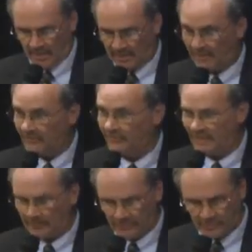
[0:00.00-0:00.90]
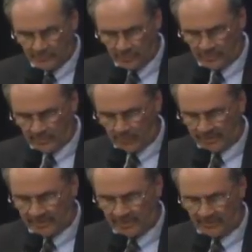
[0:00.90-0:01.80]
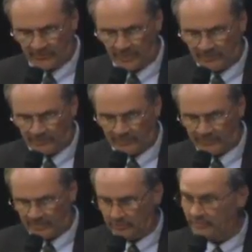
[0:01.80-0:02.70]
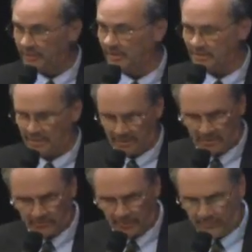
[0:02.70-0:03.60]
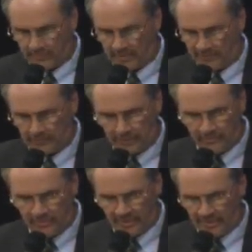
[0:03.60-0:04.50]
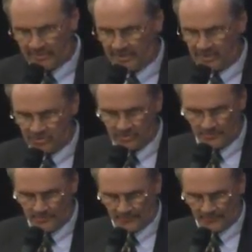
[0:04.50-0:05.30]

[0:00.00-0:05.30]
and has established a program recognized for excellence not only in Connecticut, but throughout the region and the nation.